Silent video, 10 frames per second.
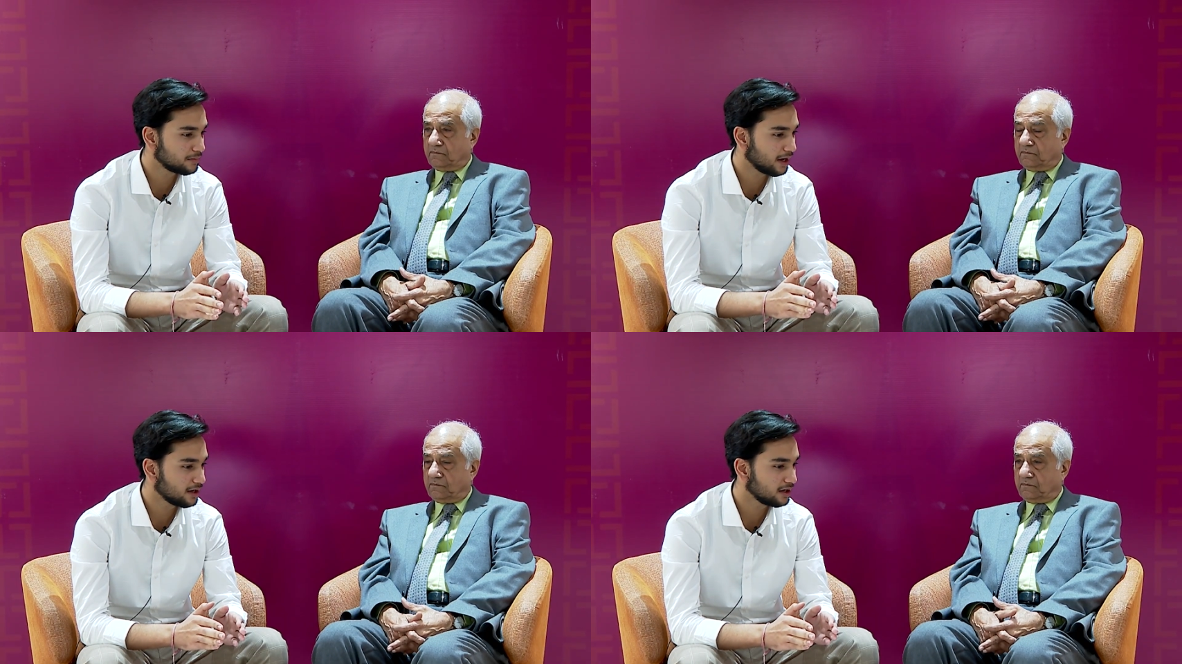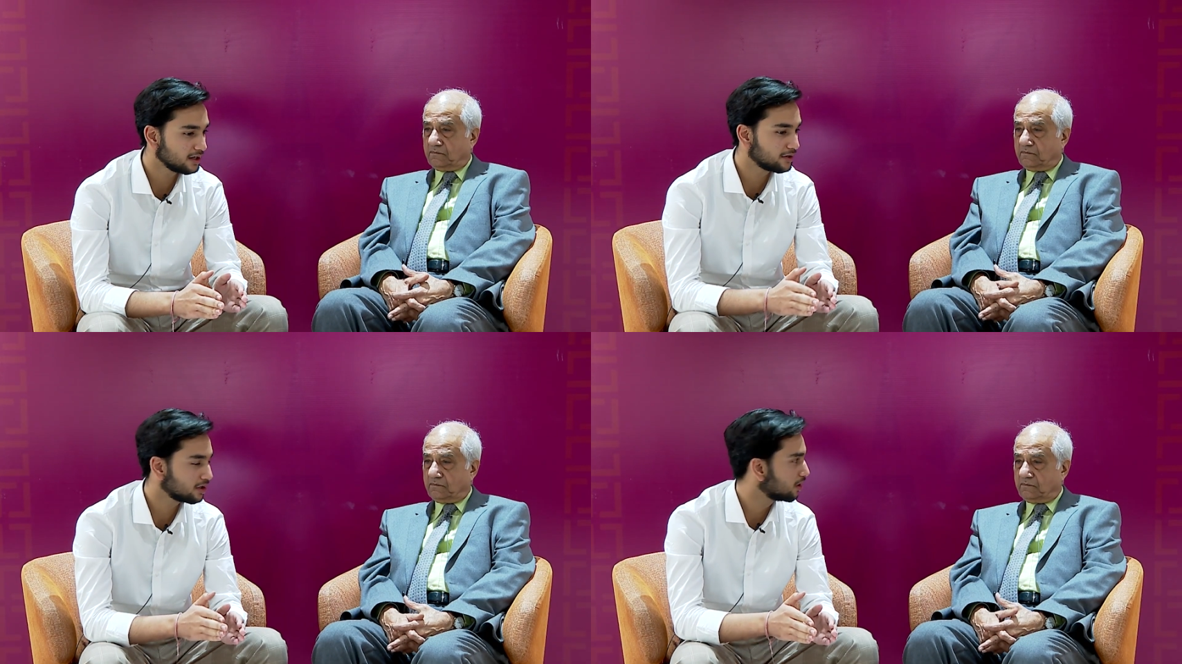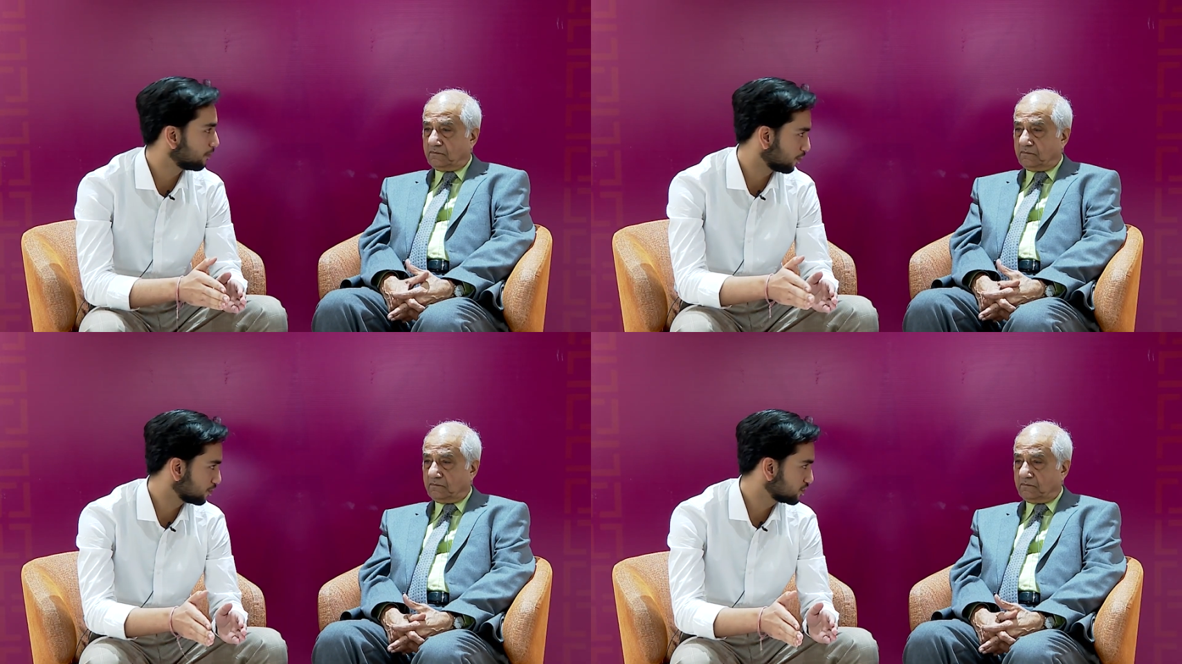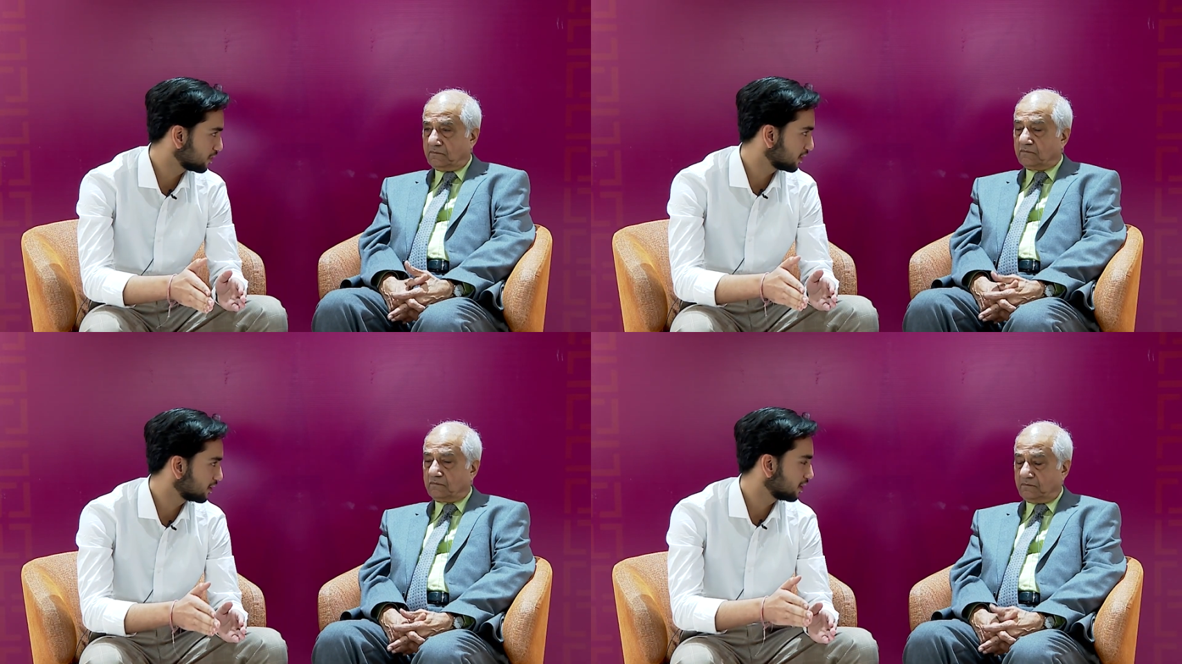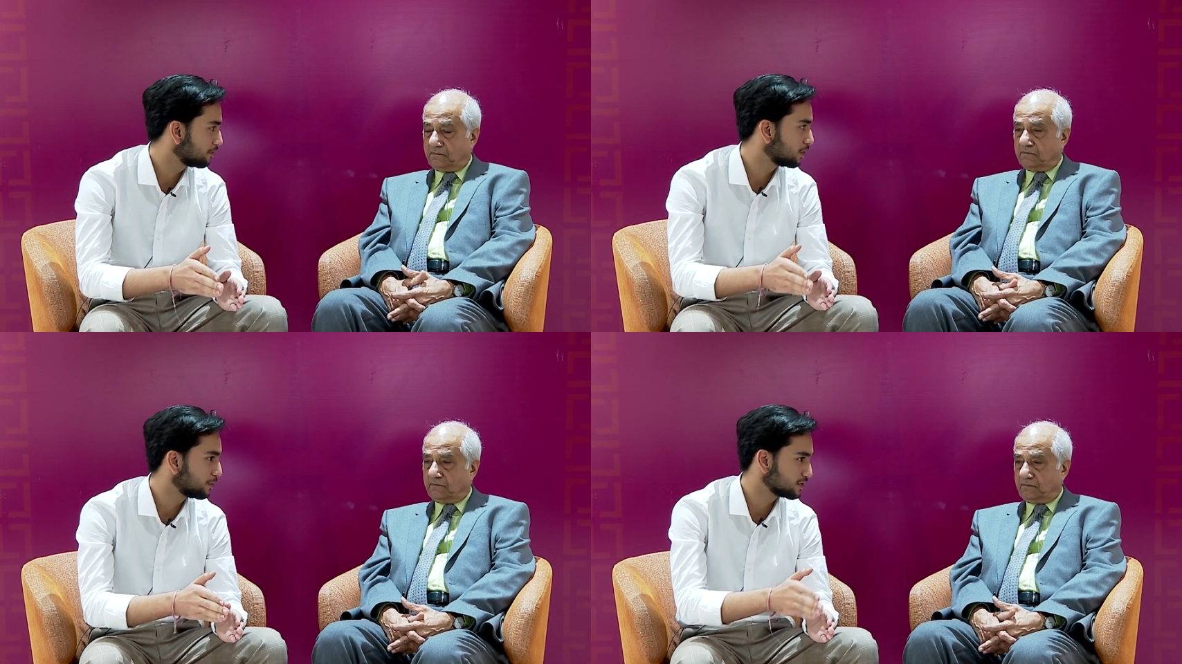Speaker 1: by a literal approach rather than a
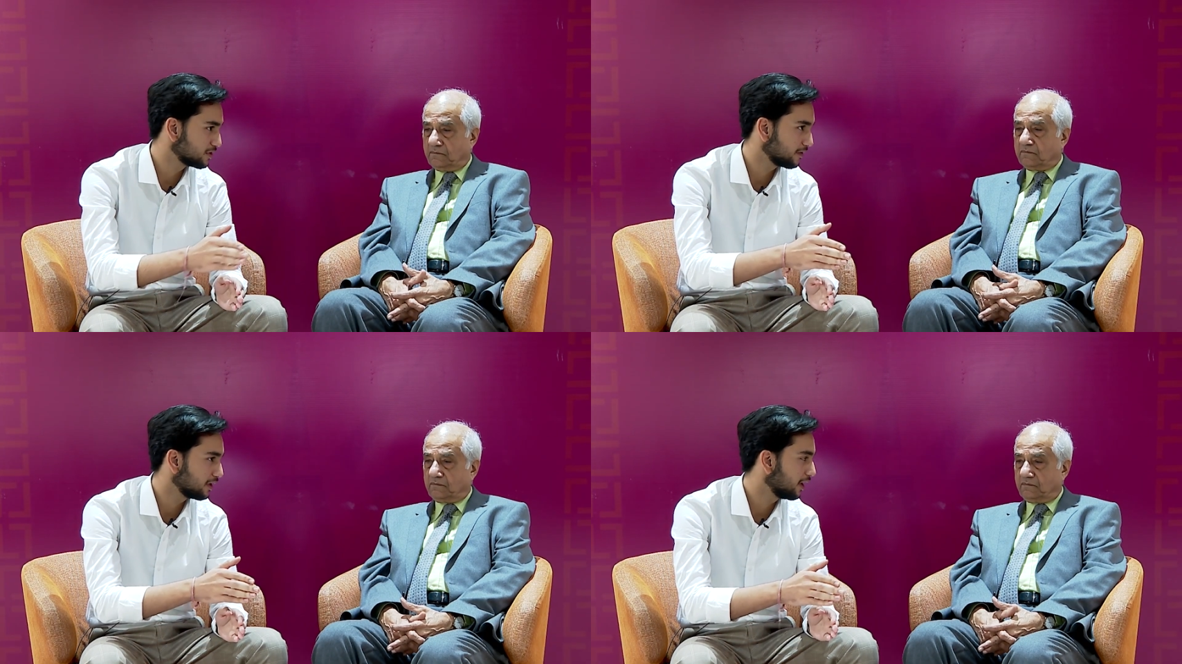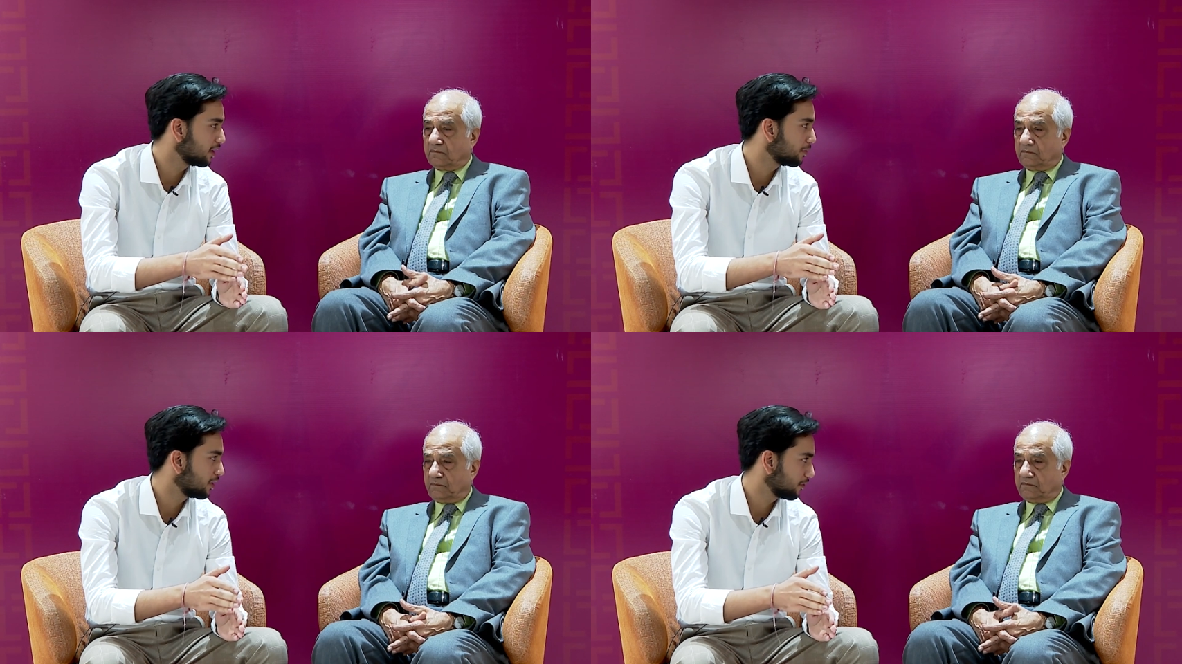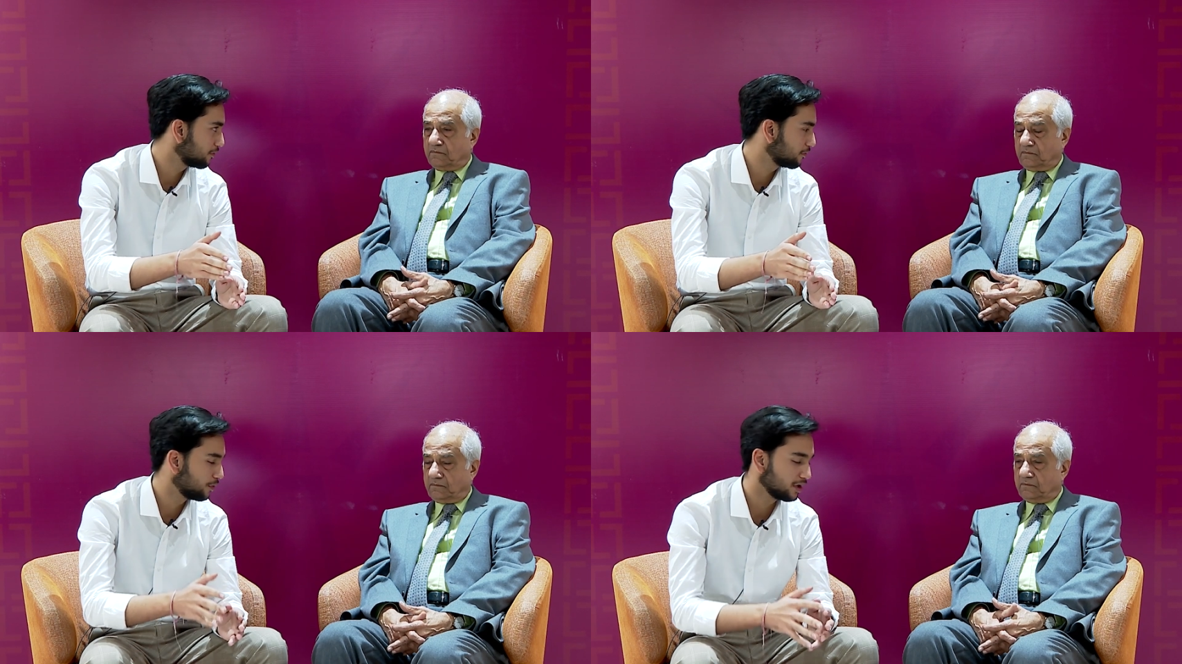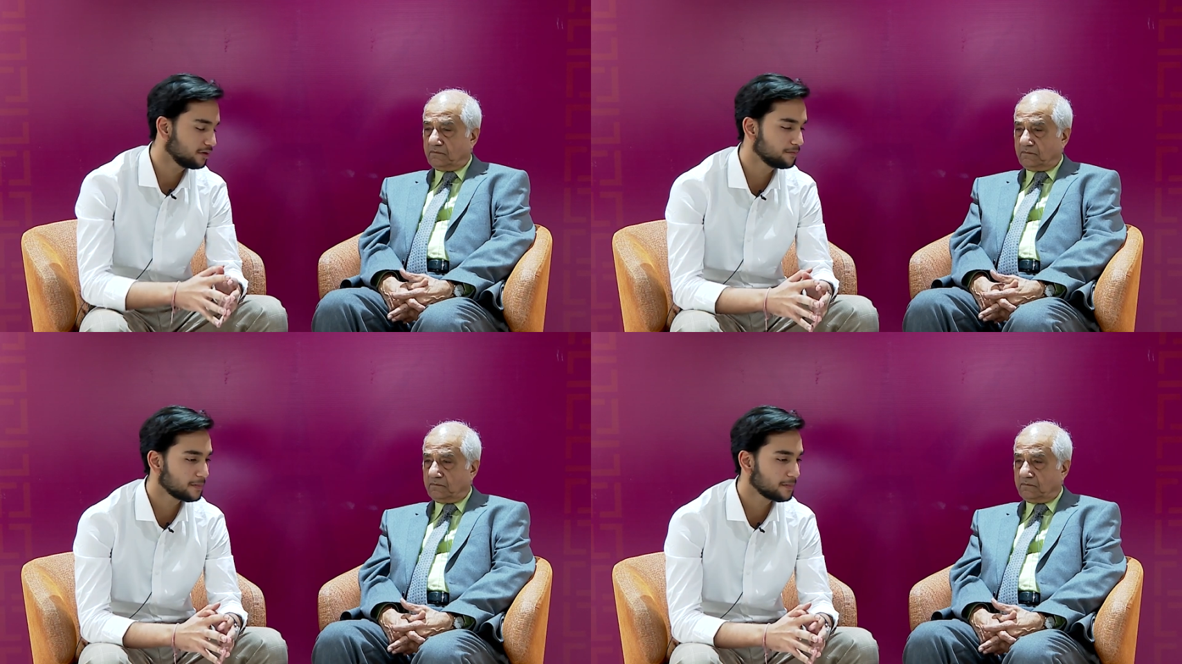purposive and an interpretive one.